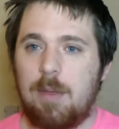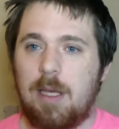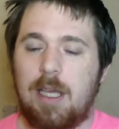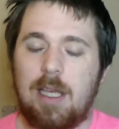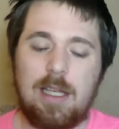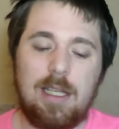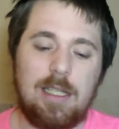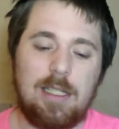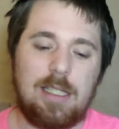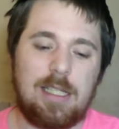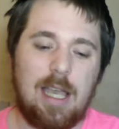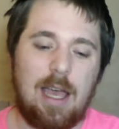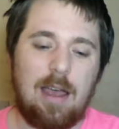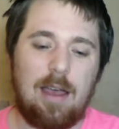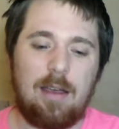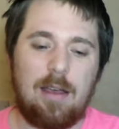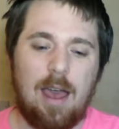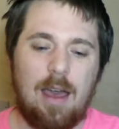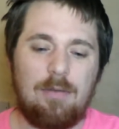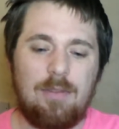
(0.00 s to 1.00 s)
because
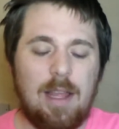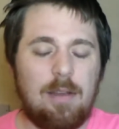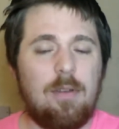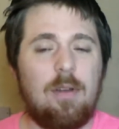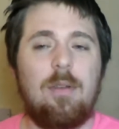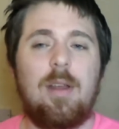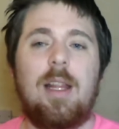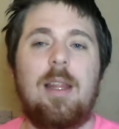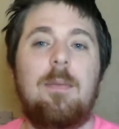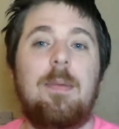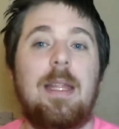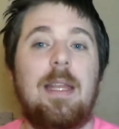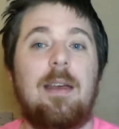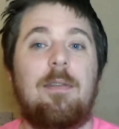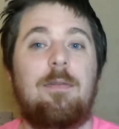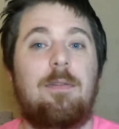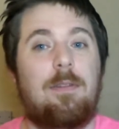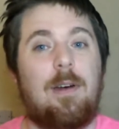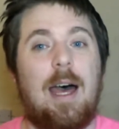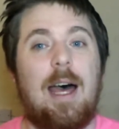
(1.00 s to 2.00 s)
I've never really been a
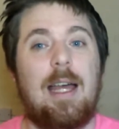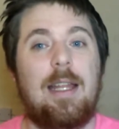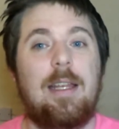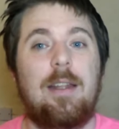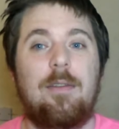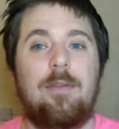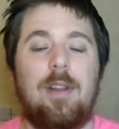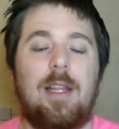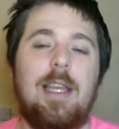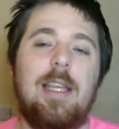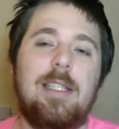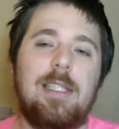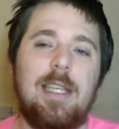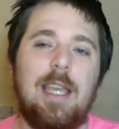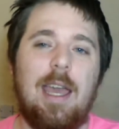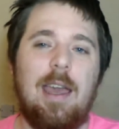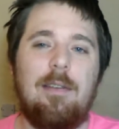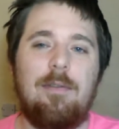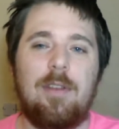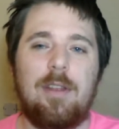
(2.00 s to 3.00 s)
fan of
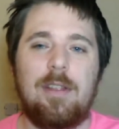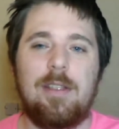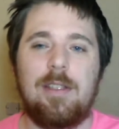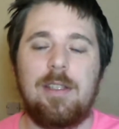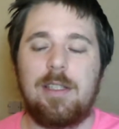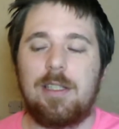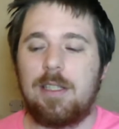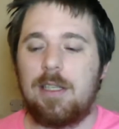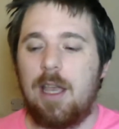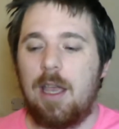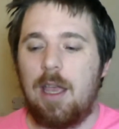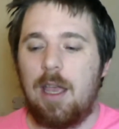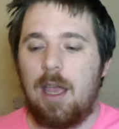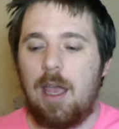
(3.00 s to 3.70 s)
Lacey Evans.